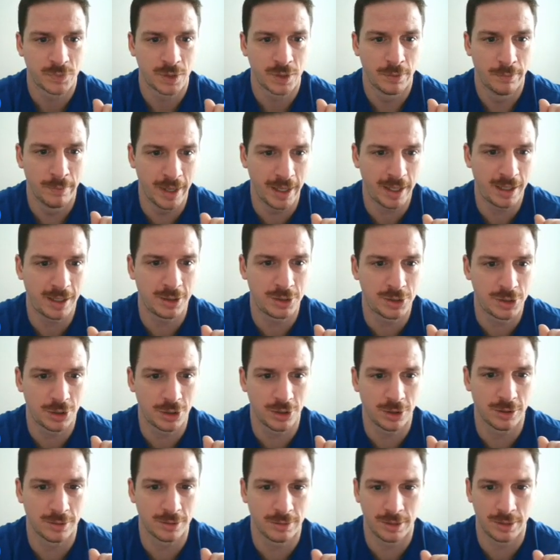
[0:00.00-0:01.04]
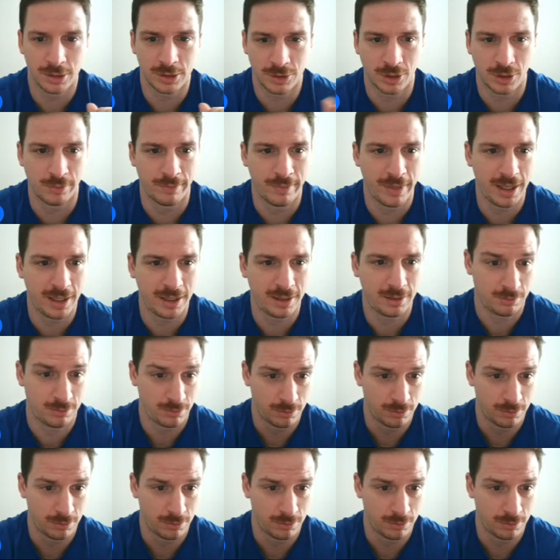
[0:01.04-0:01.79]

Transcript: making sure it's going to make